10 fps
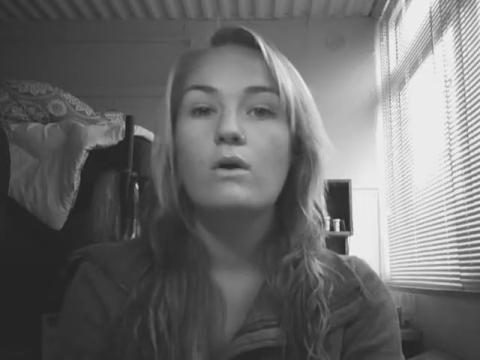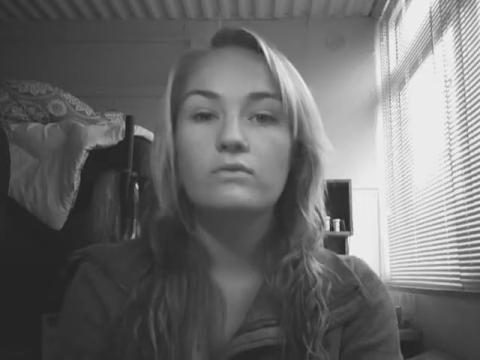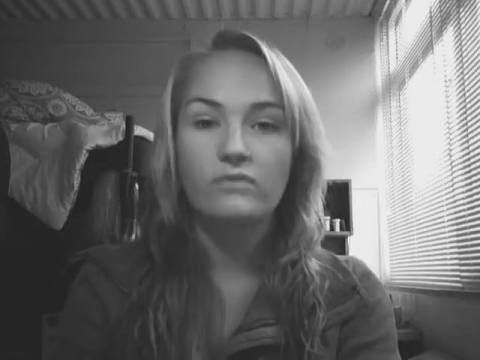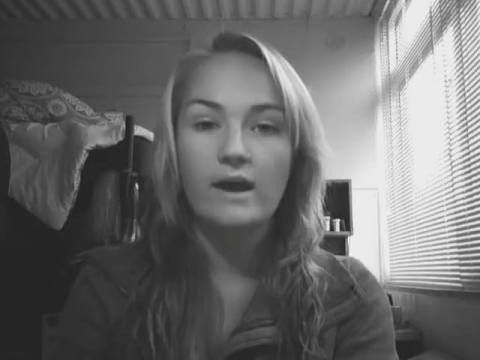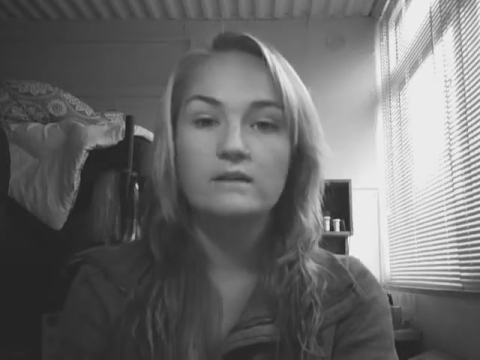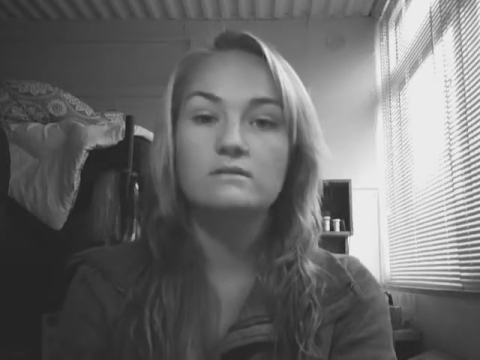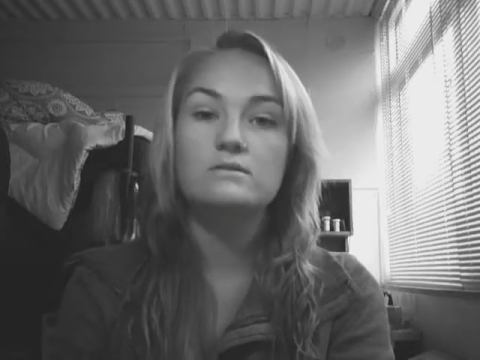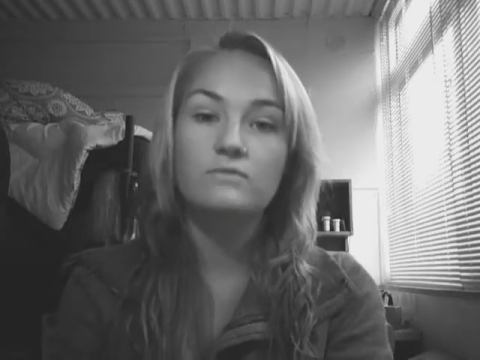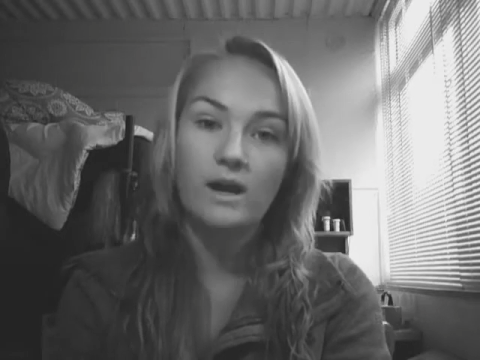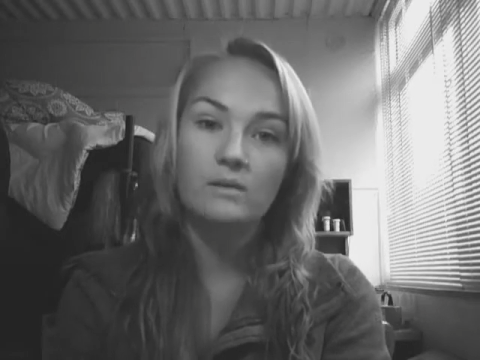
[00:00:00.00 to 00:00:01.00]

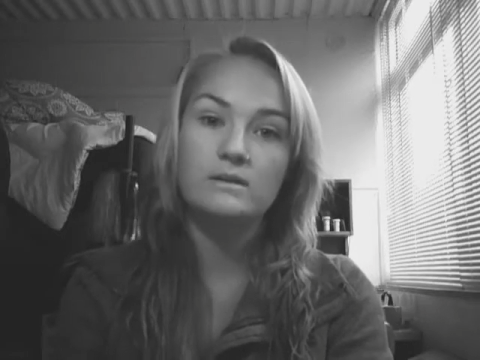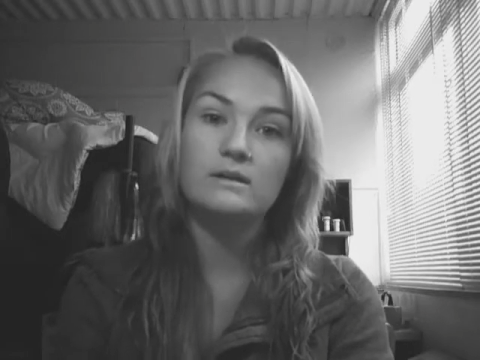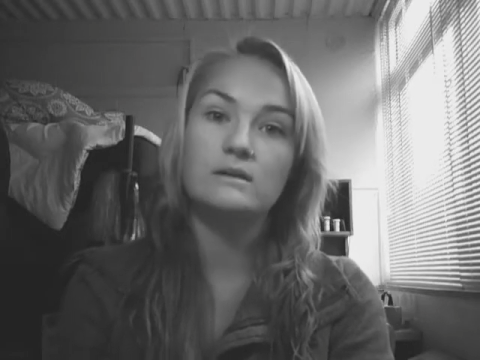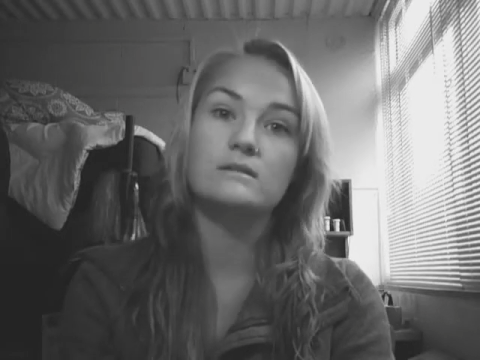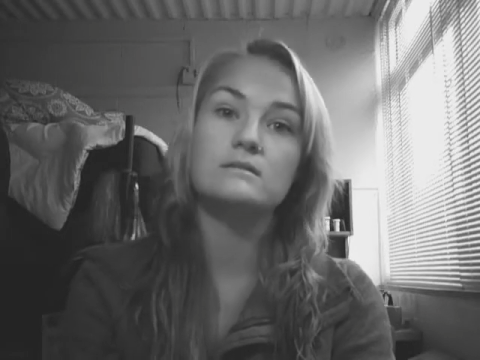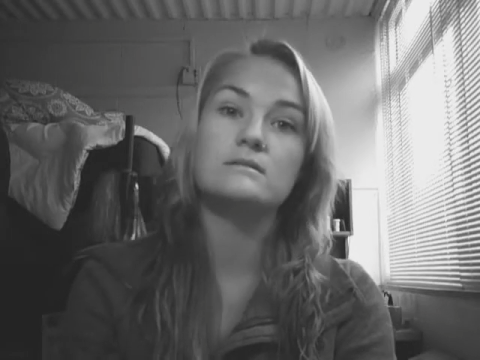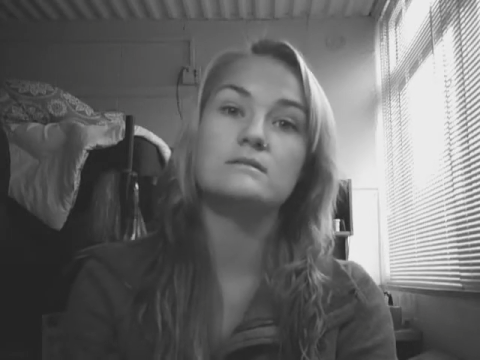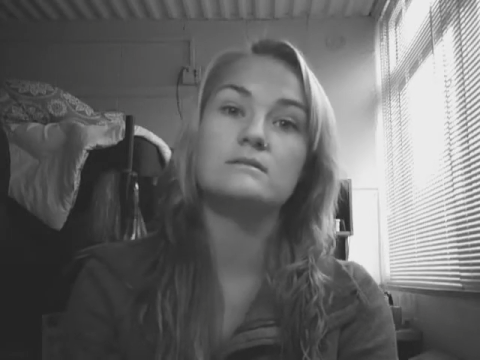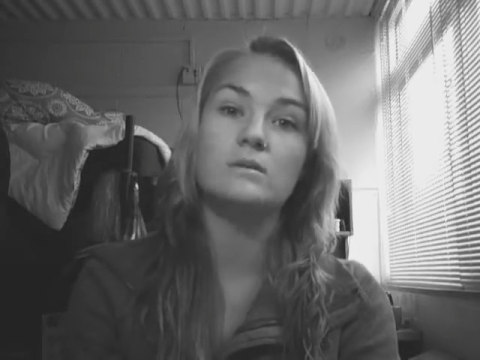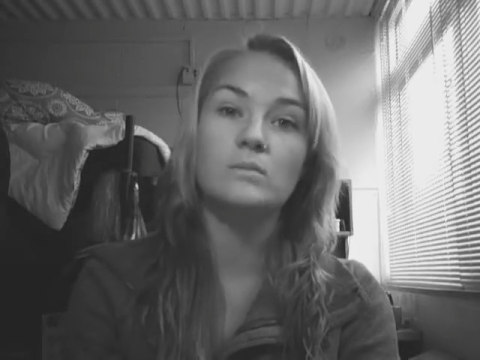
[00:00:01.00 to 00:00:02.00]
friends,
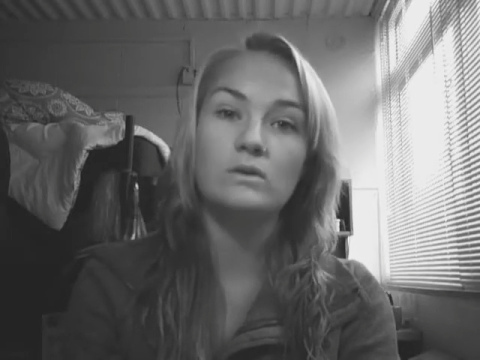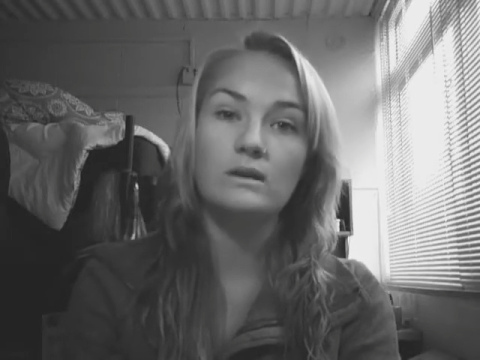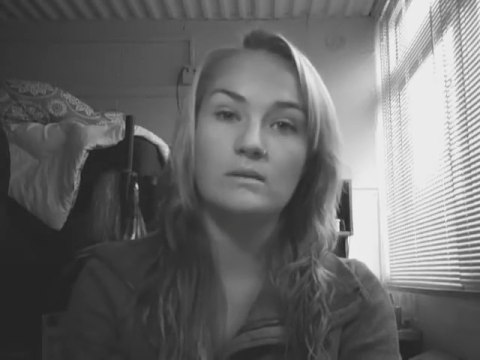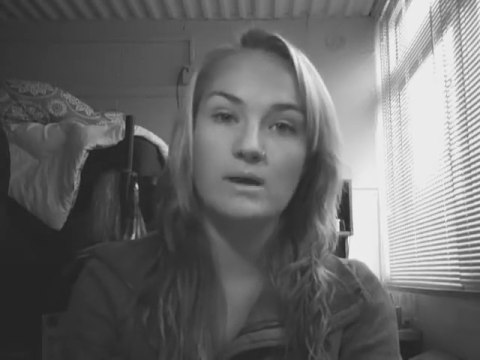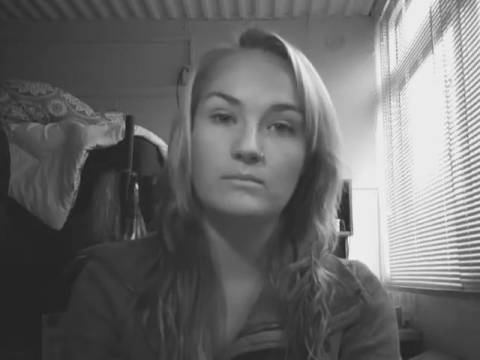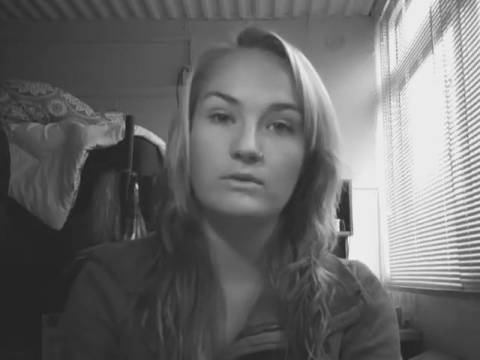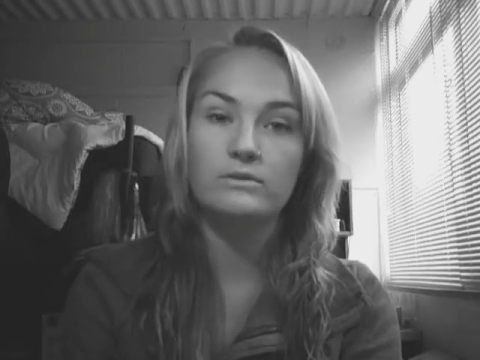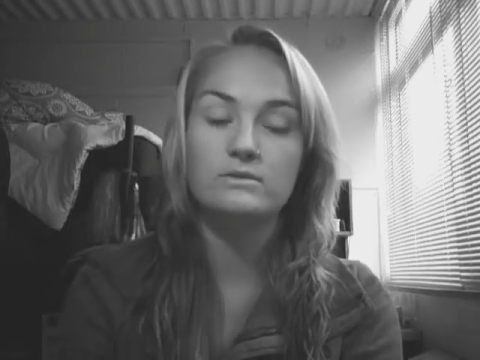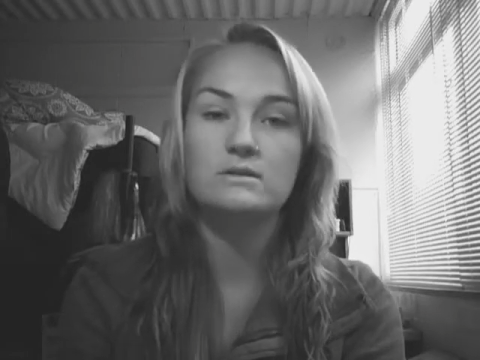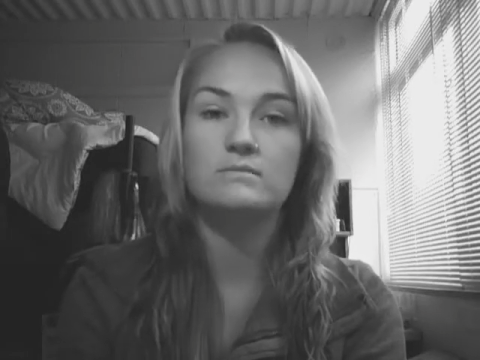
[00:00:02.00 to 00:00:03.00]
families, community
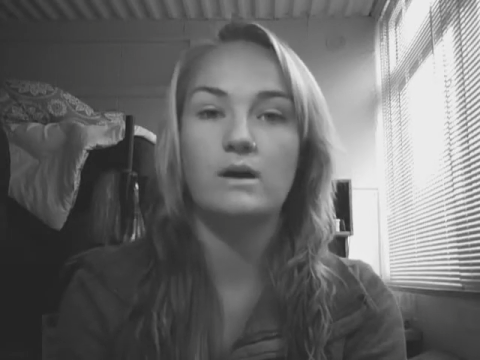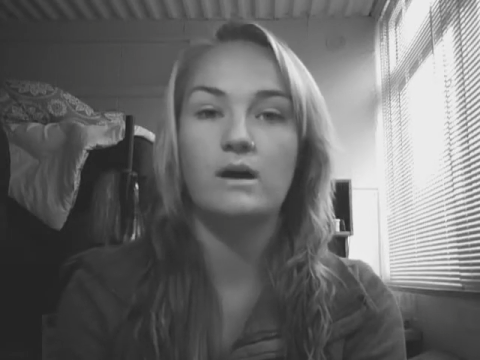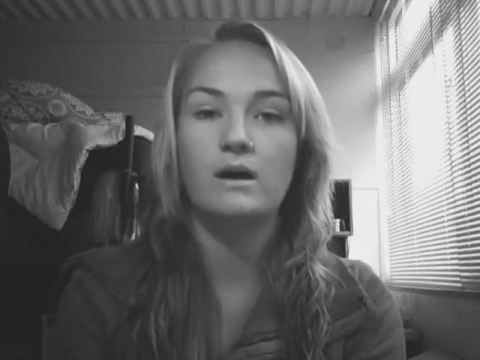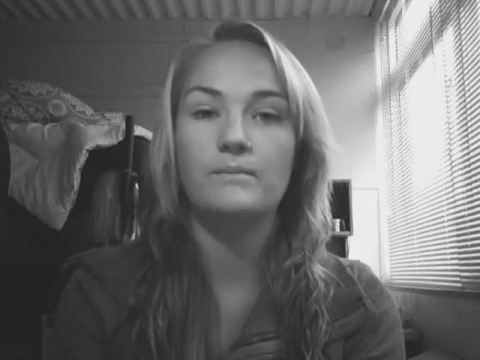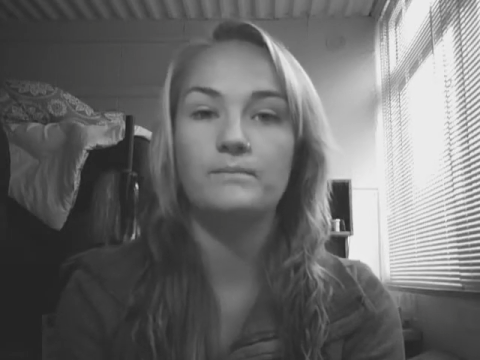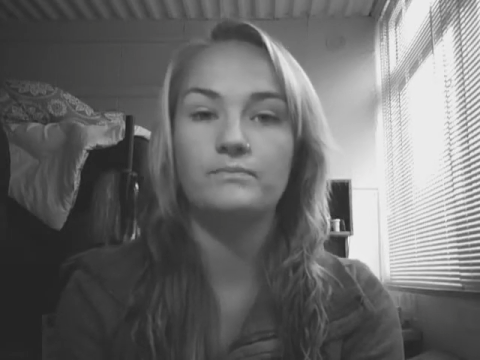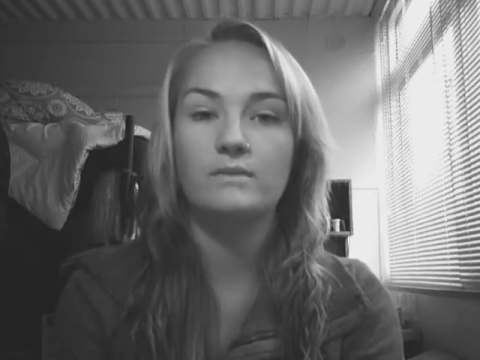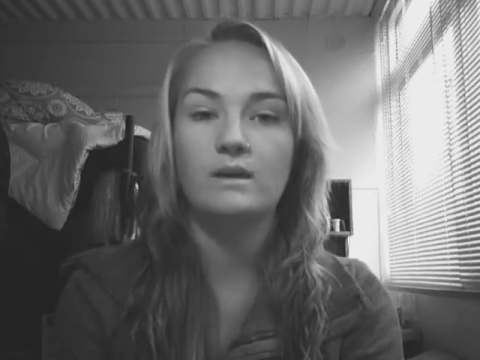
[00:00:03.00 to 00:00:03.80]
members. Um,